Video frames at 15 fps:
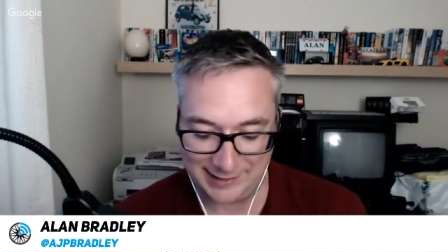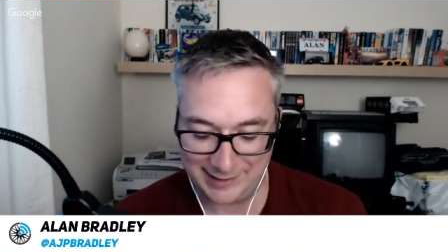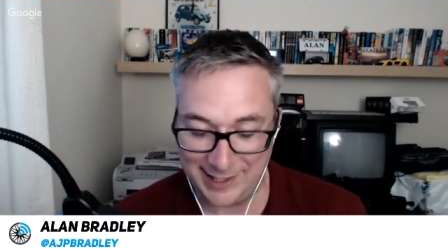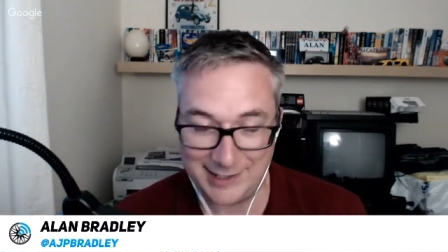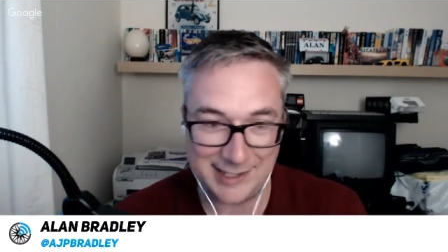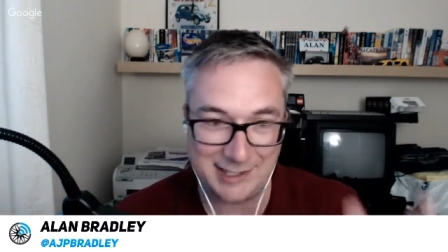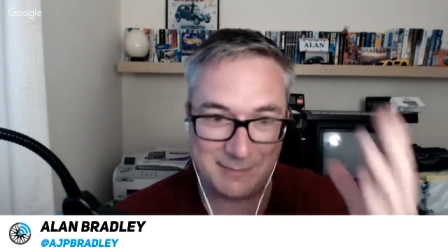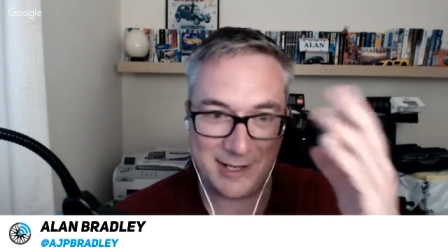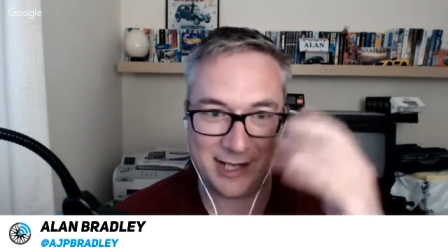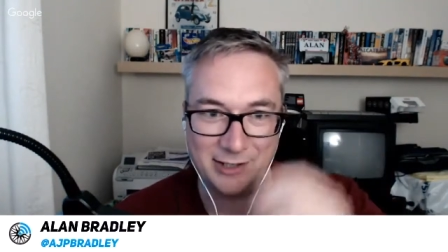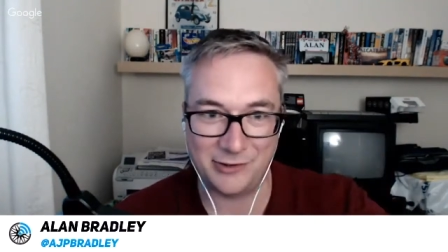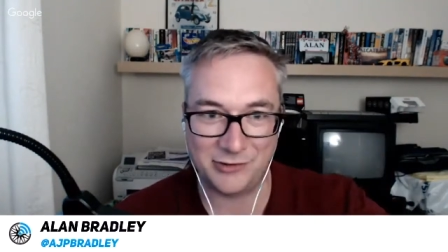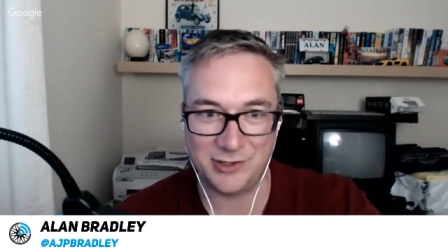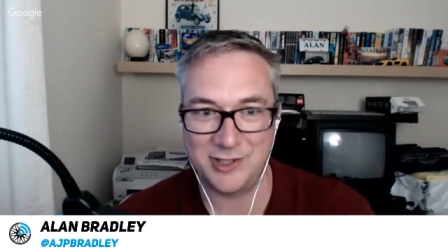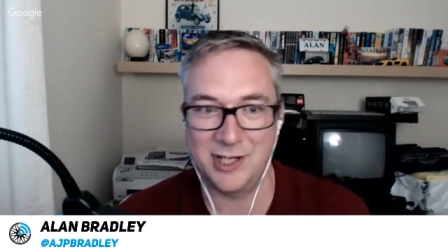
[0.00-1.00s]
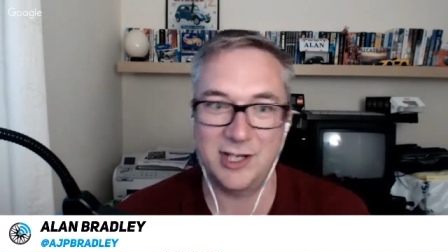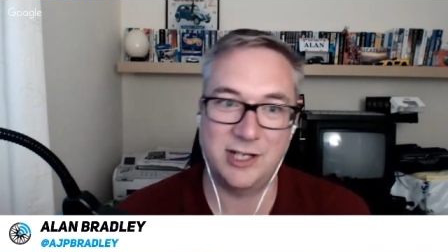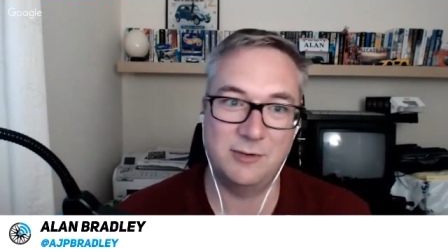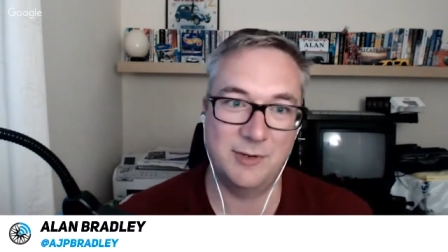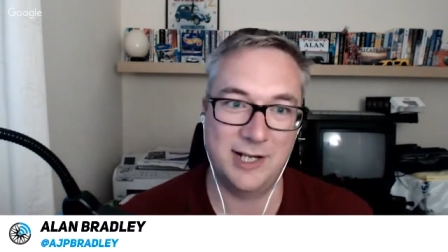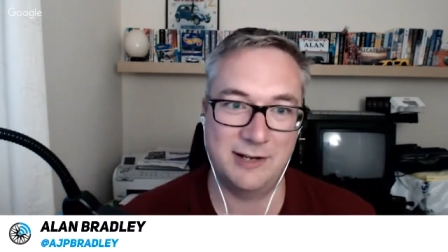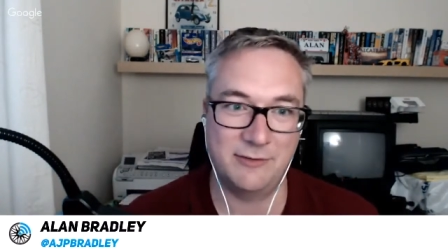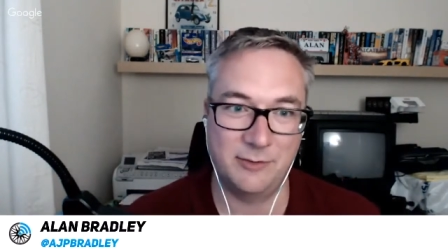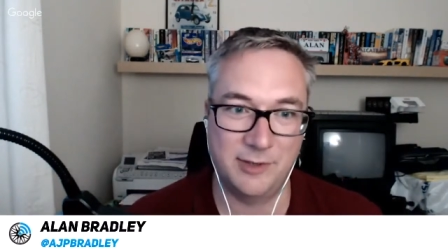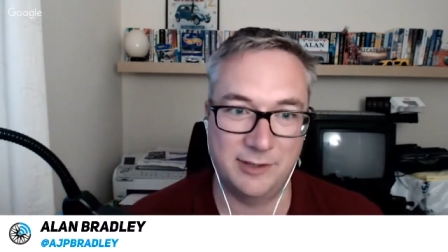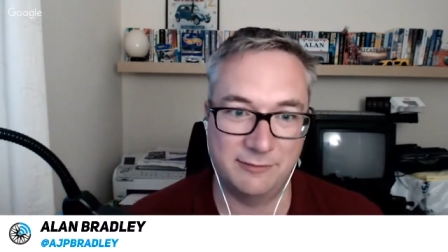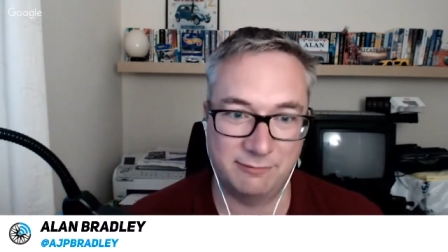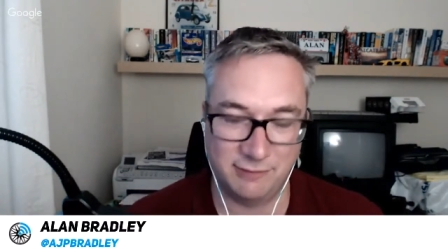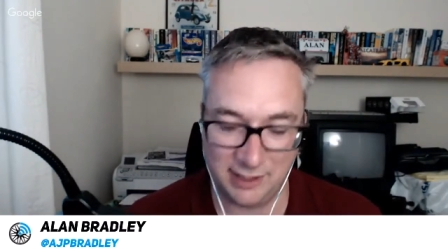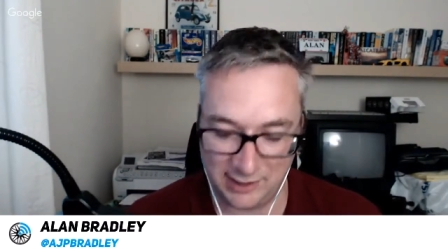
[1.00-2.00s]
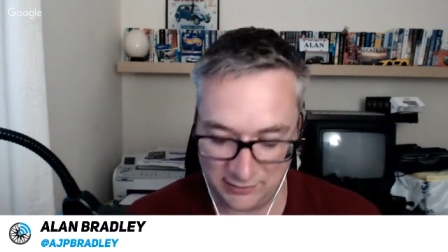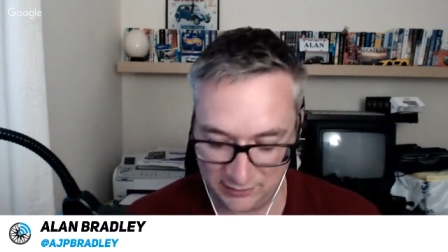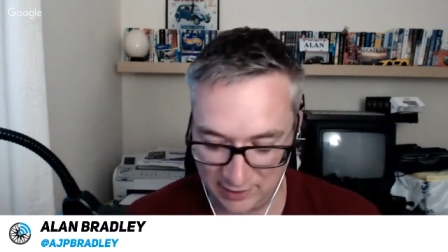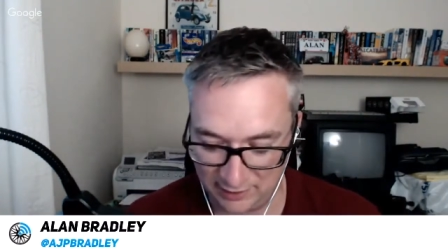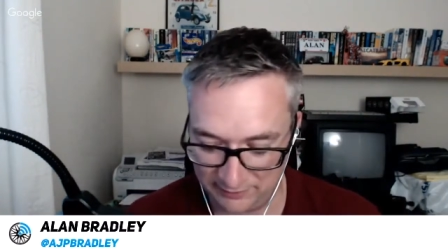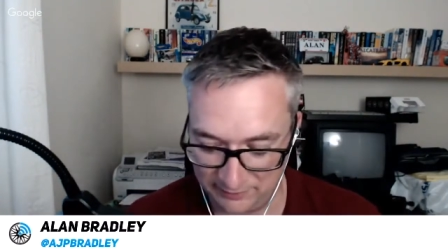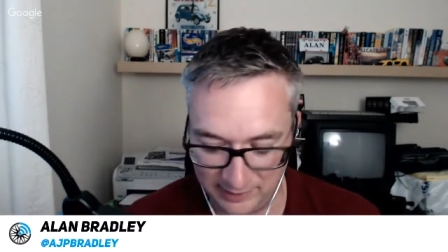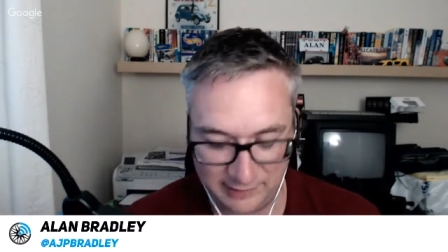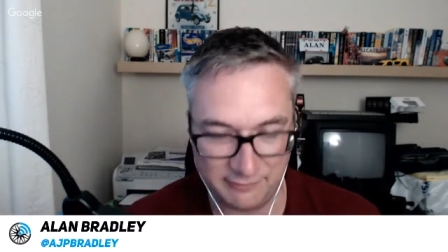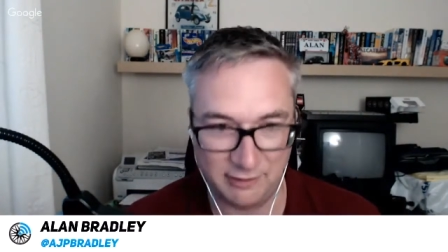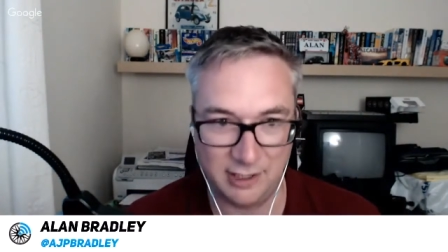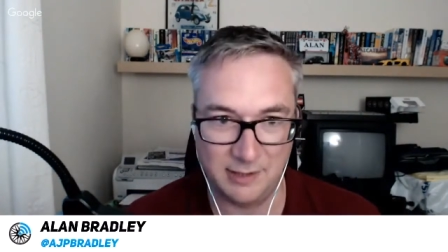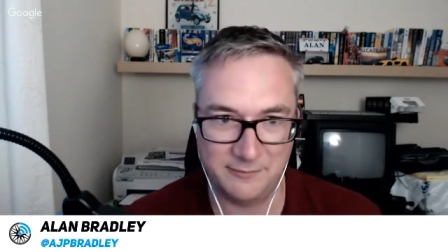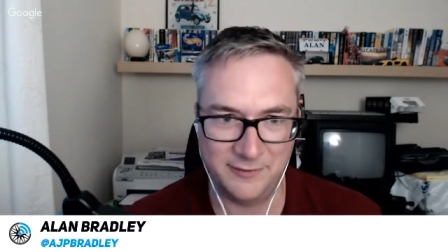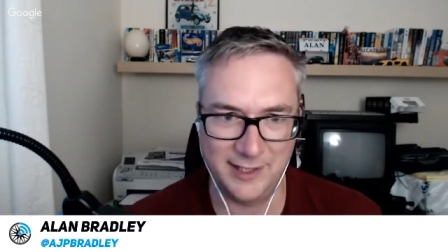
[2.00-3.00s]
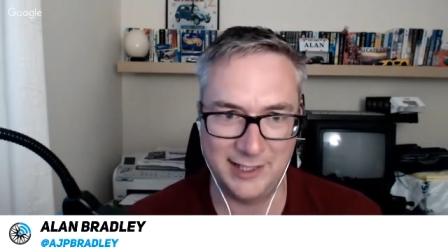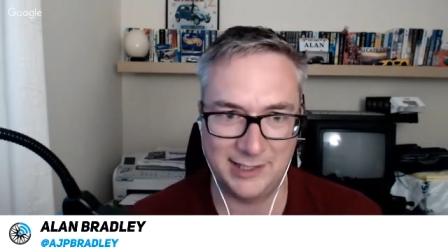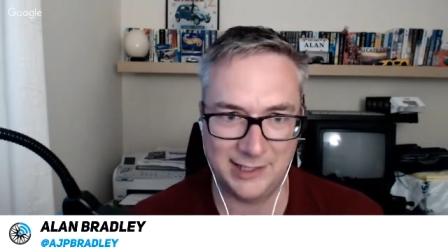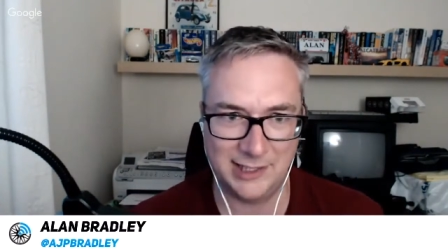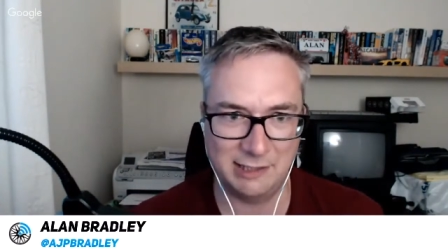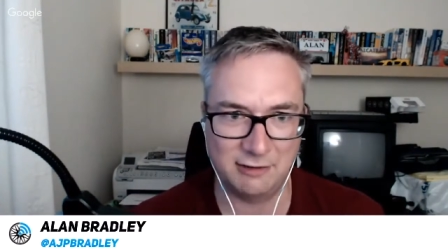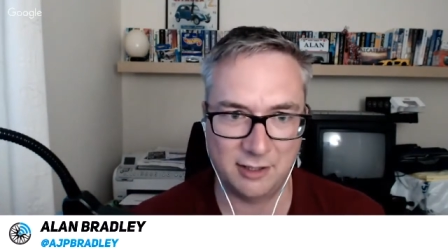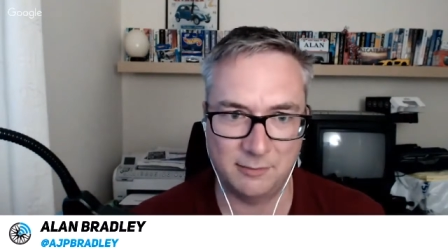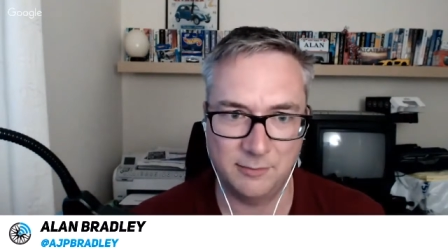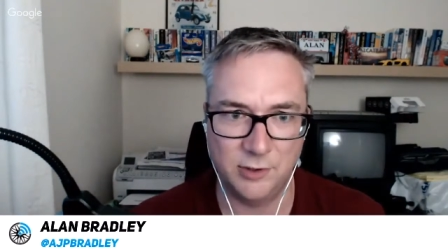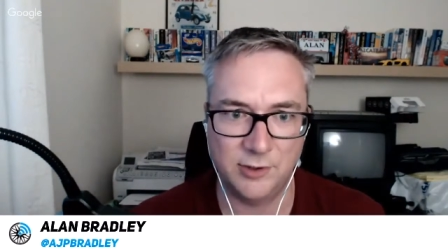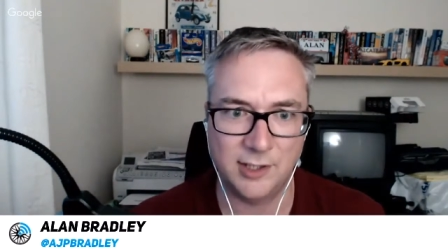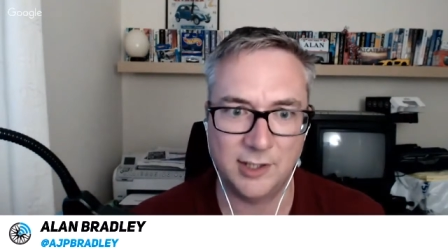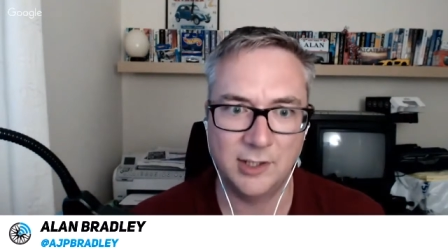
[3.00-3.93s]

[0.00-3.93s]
get emails to tell you whenever we've released stuff, whenever I'm vaguely near a computer,